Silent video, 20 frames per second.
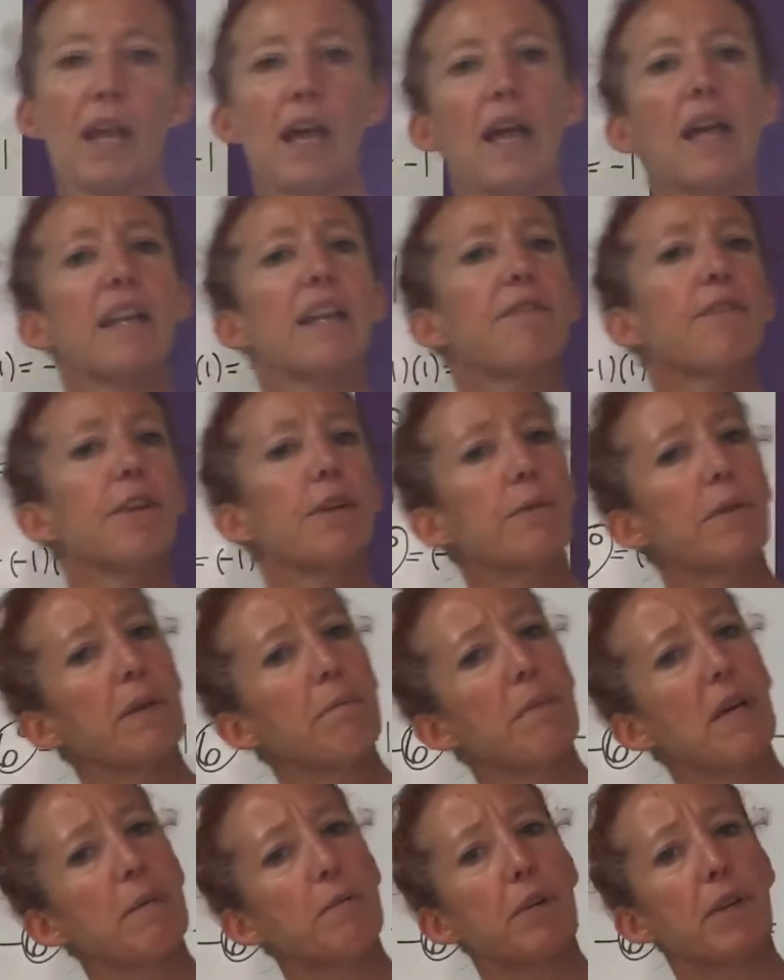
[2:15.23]
And if you
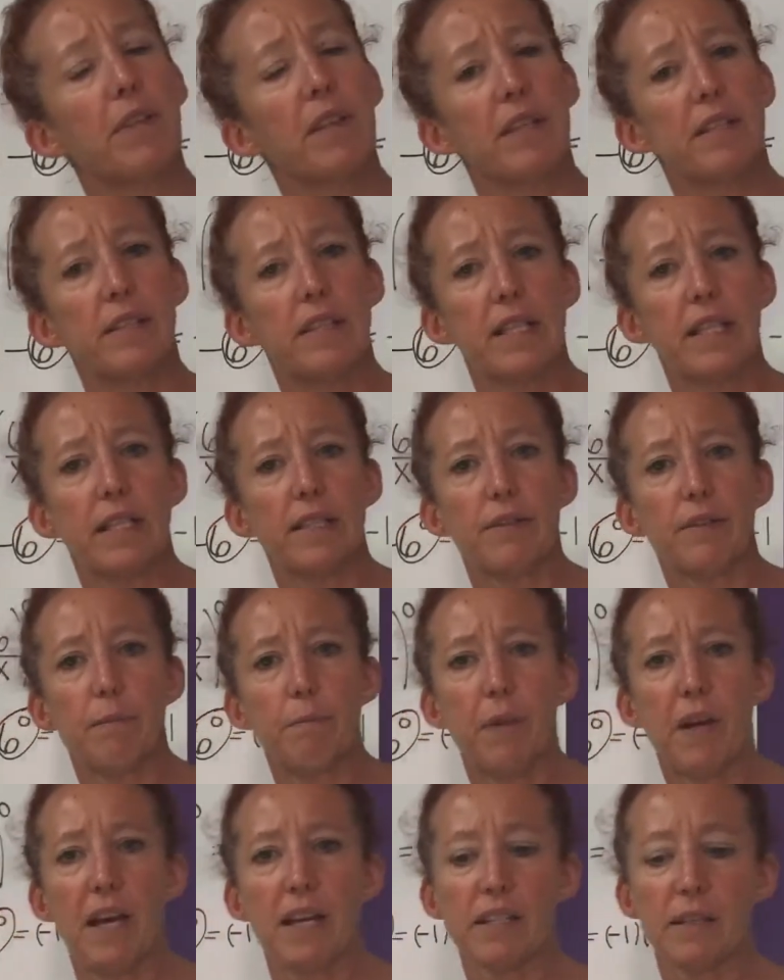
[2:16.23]
remember these things from
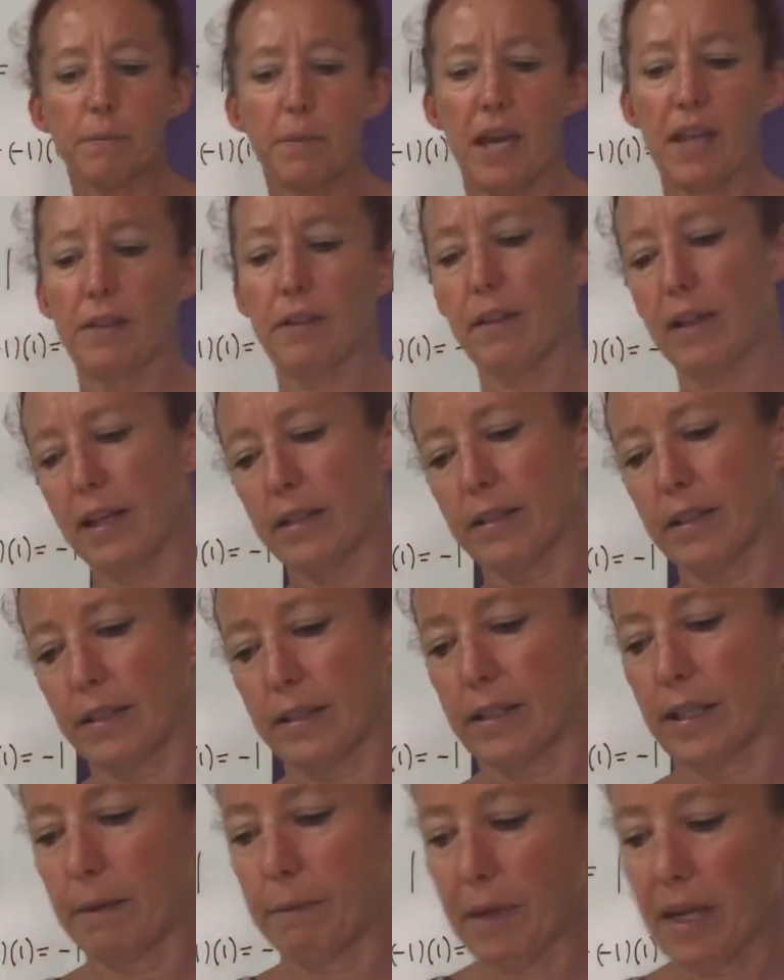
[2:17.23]
past math classes,
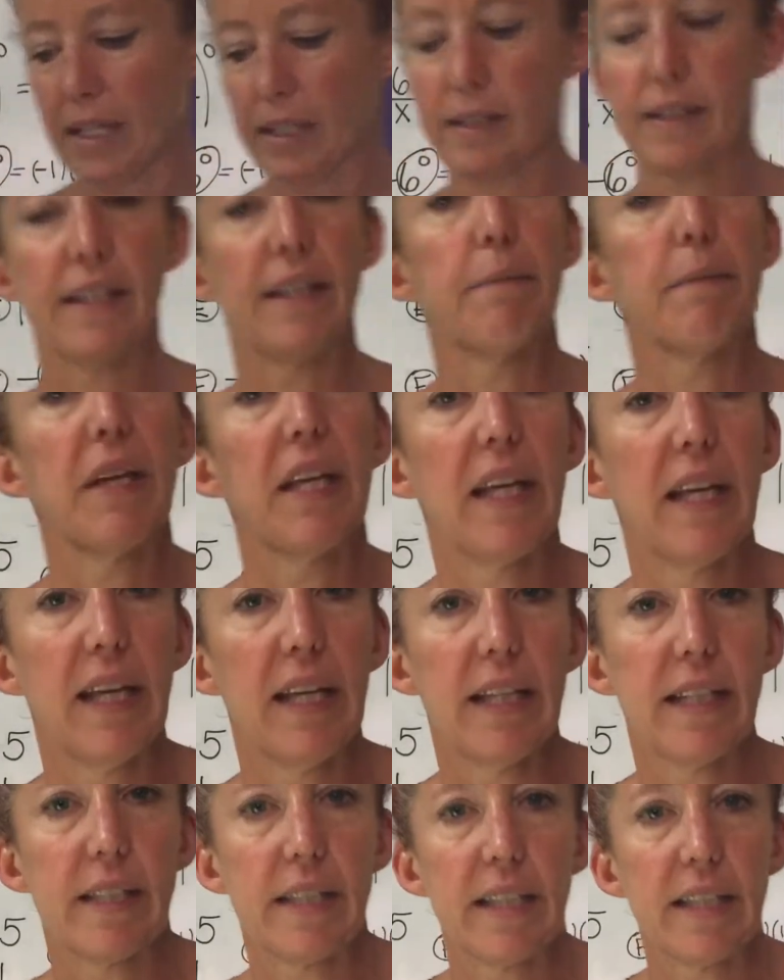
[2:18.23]
they might seem
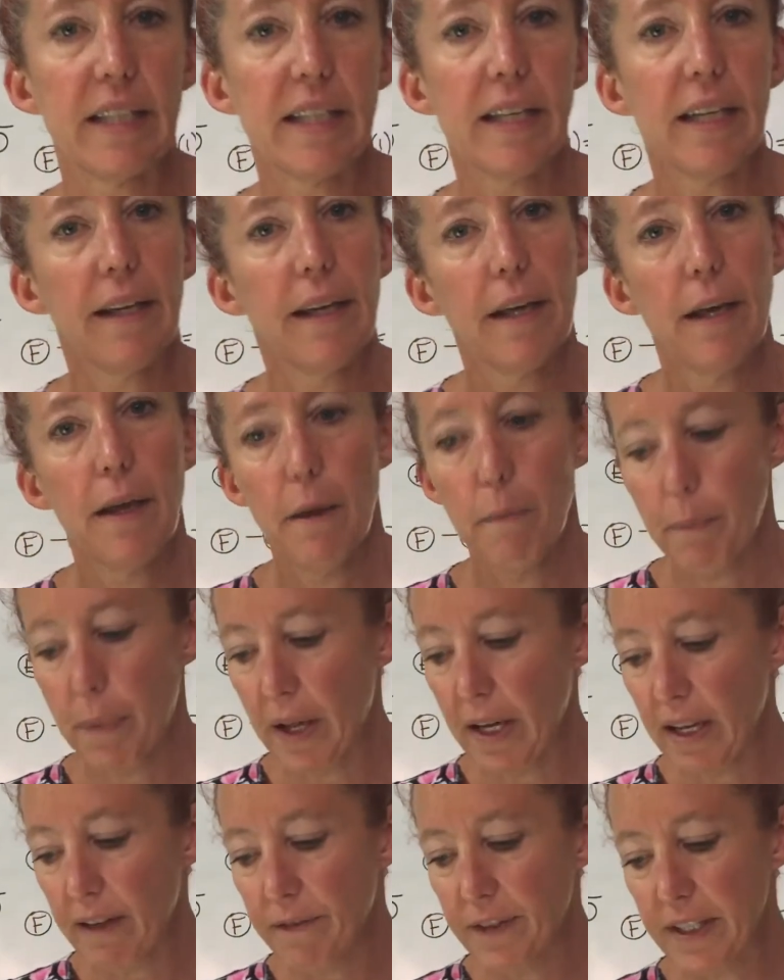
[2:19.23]
easy, but
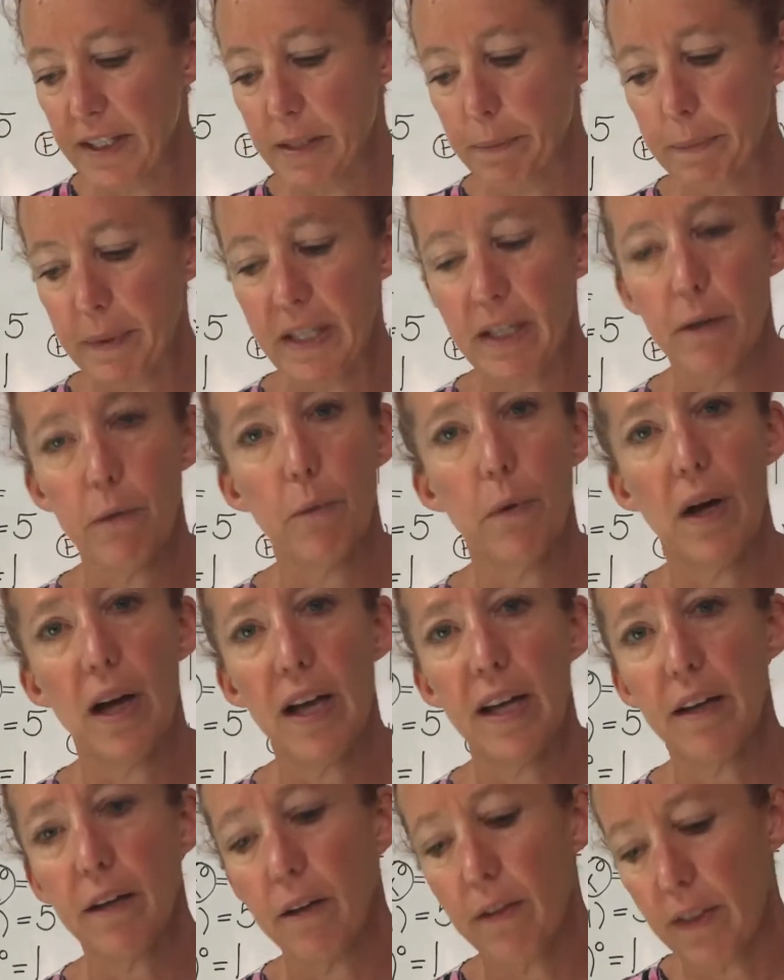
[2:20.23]
if it's been a
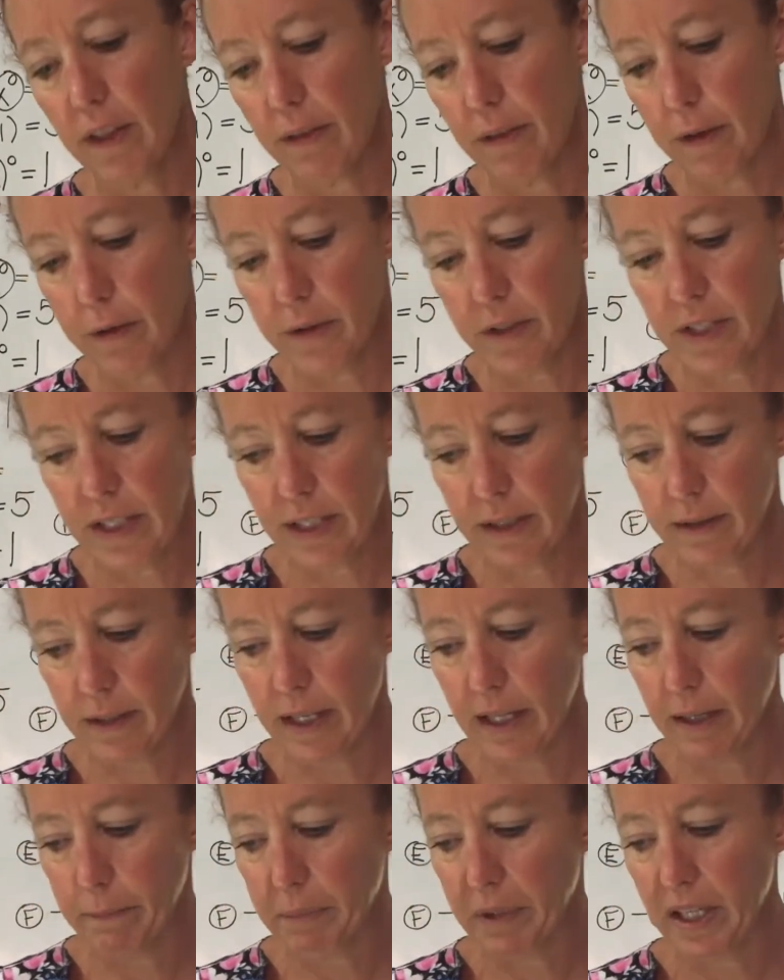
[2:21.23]
while, then those things
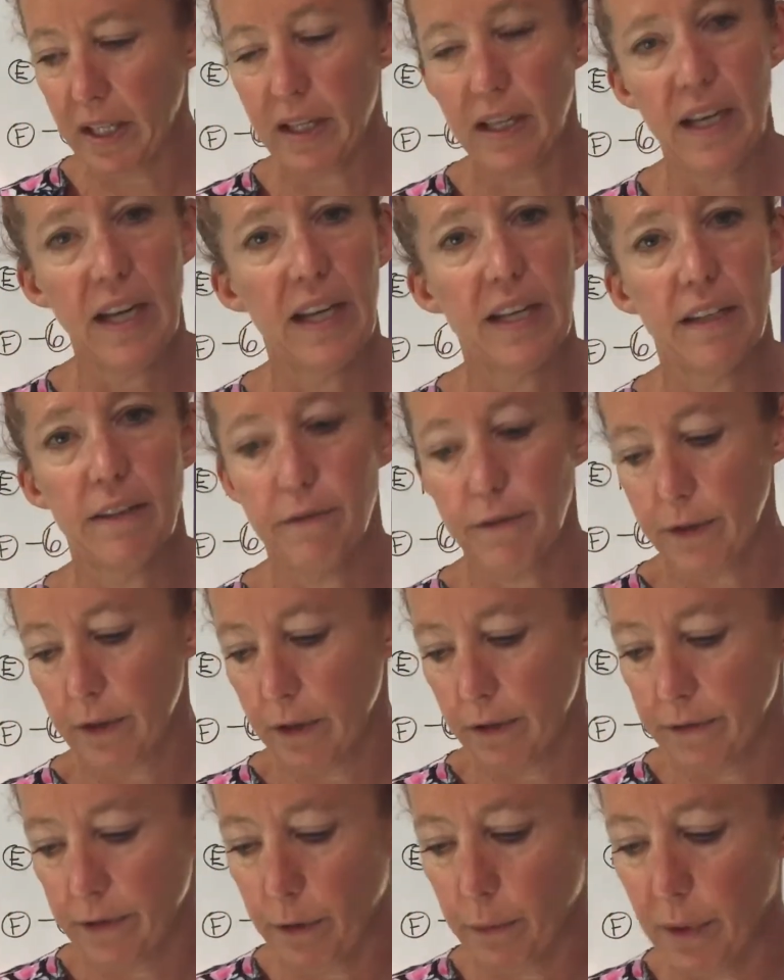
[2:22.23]
can be kind of
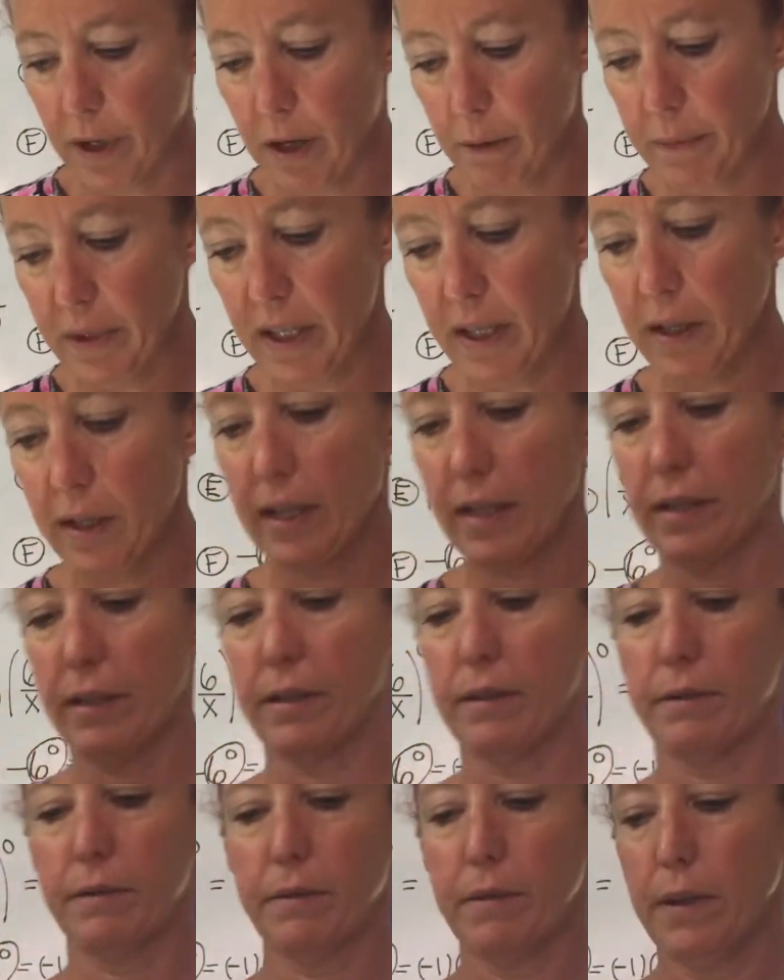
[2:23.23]
overwhelming,
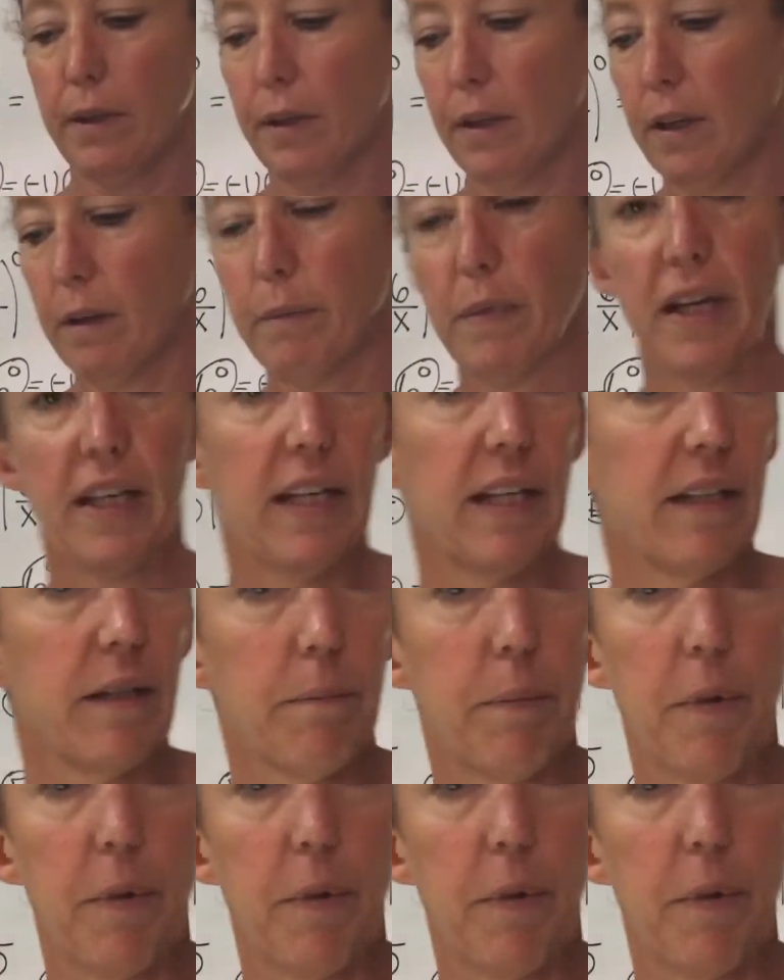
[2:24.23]
and you might need to